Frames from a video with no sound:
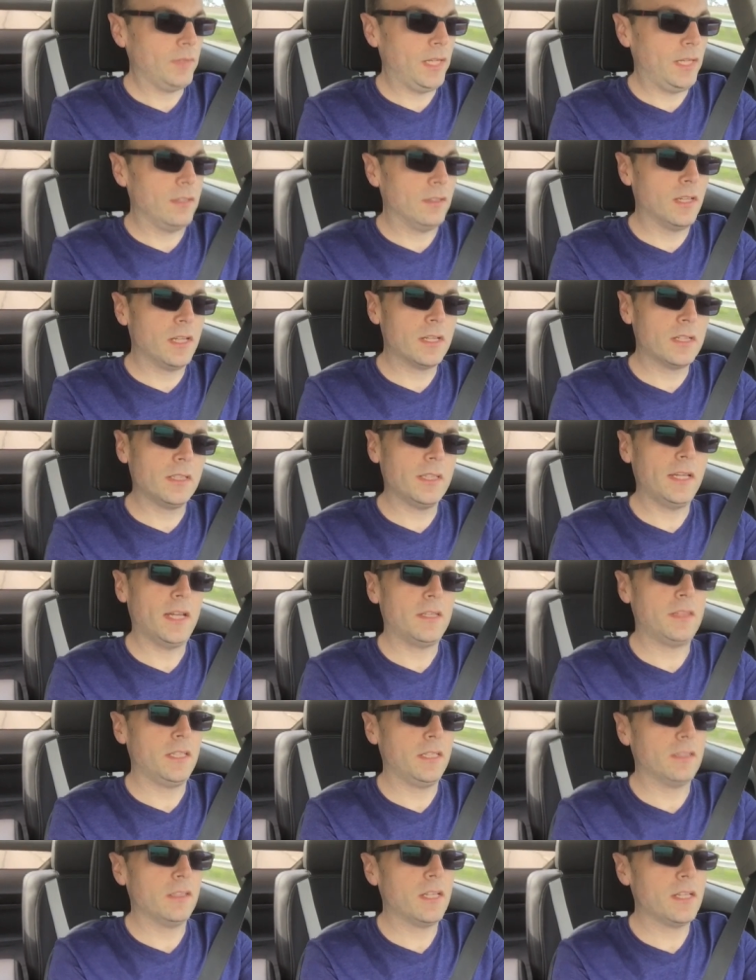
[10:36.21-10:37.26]
and luckily
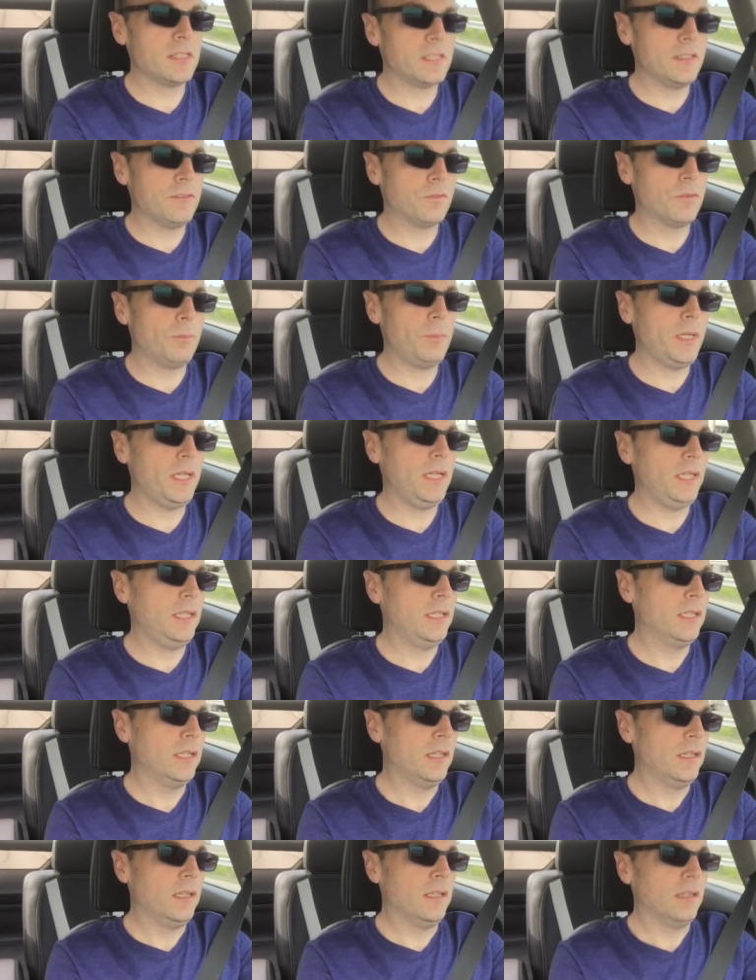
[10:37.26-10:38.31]
for me,
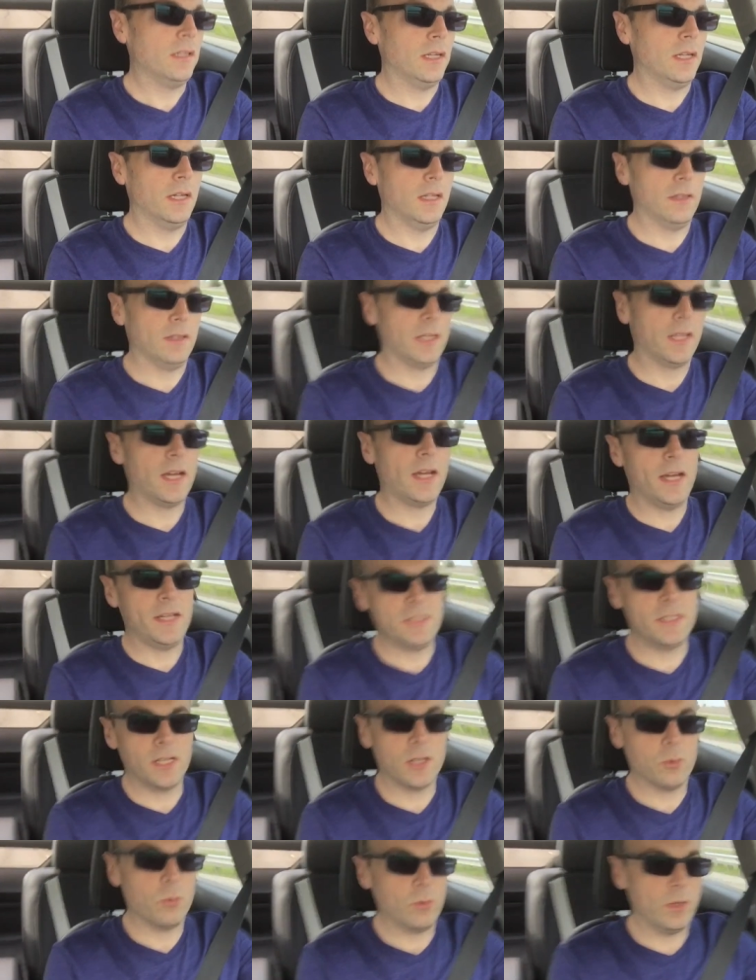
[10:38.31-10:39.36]
the guy I
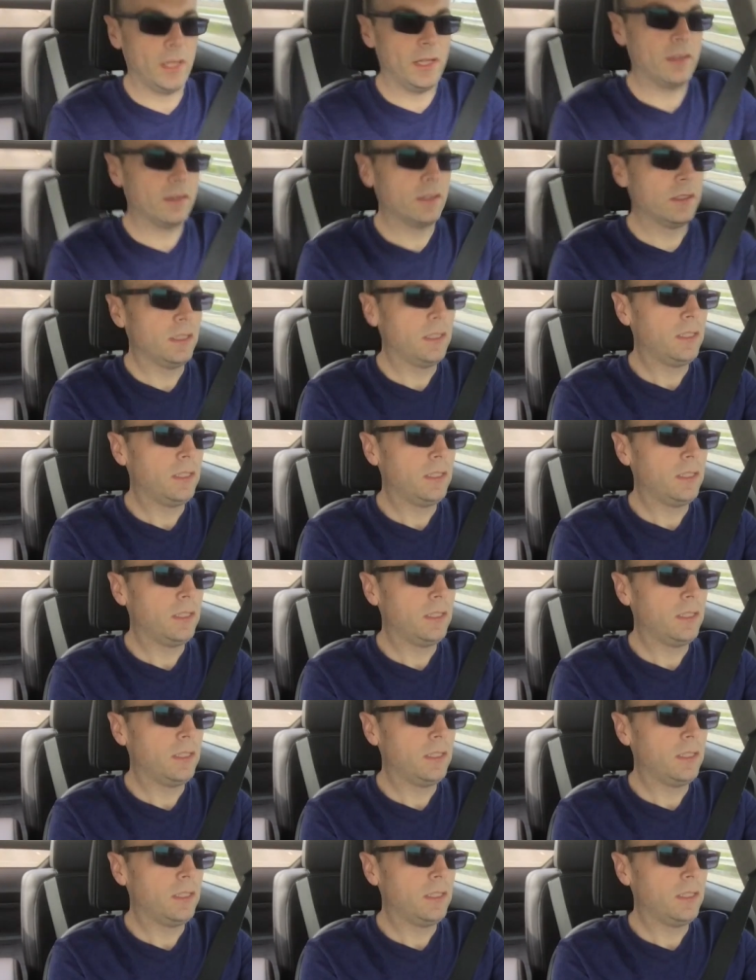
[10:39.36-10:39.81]
dealt with